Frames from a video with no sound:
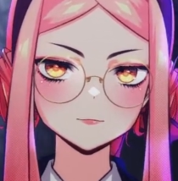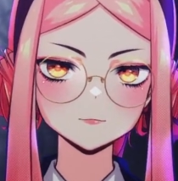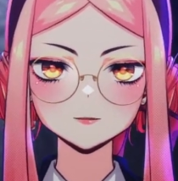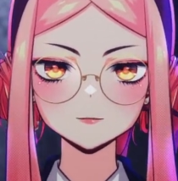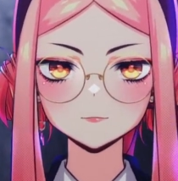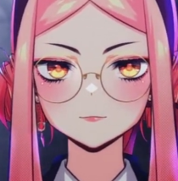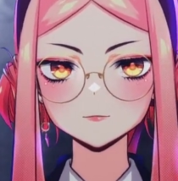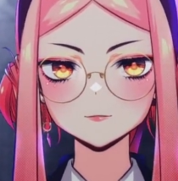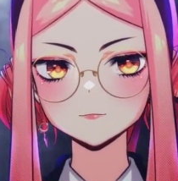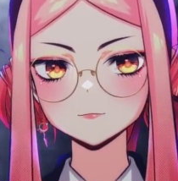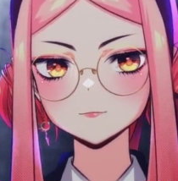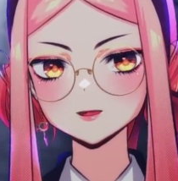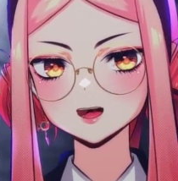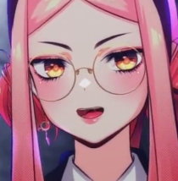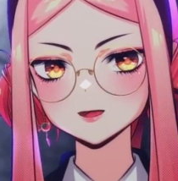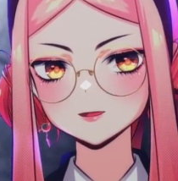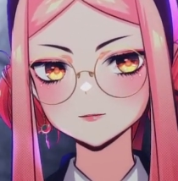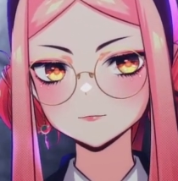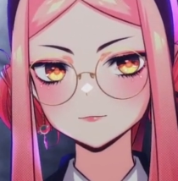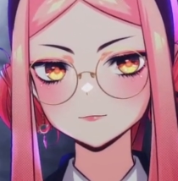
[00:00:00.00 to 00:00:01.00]
some kind
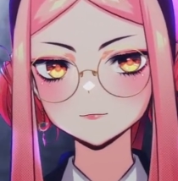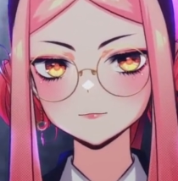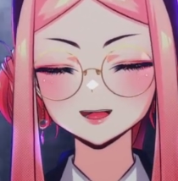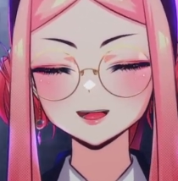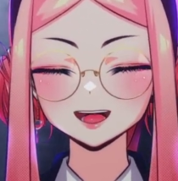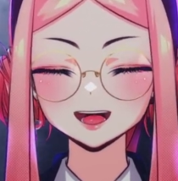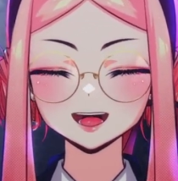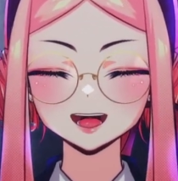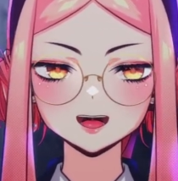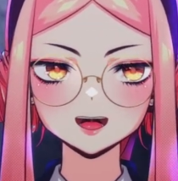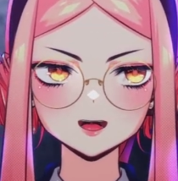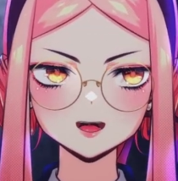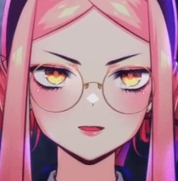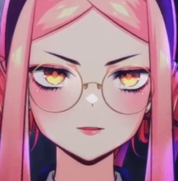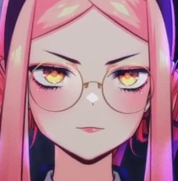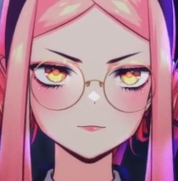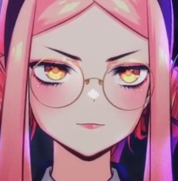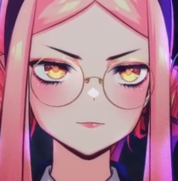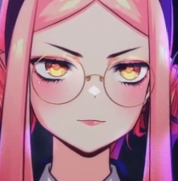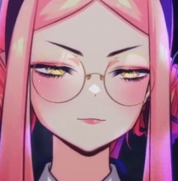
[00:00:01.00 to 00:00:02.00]
of,
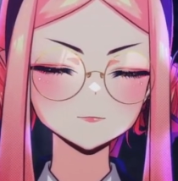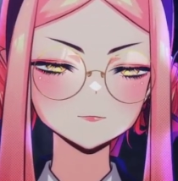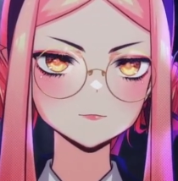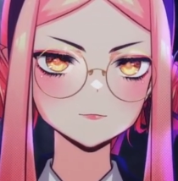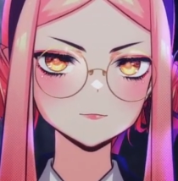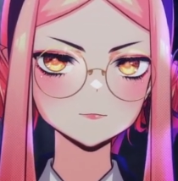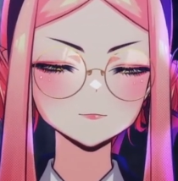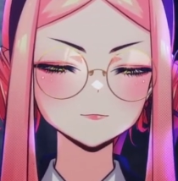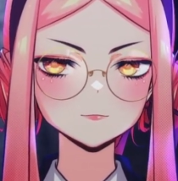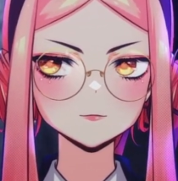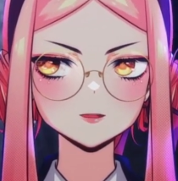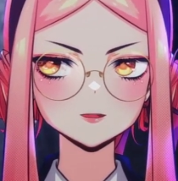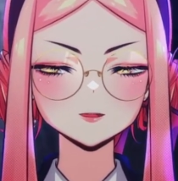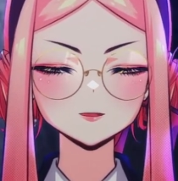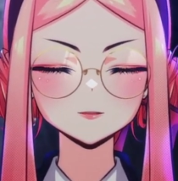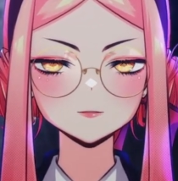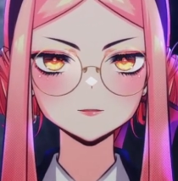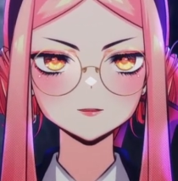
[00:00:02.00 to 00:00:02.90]
what do you call it? Like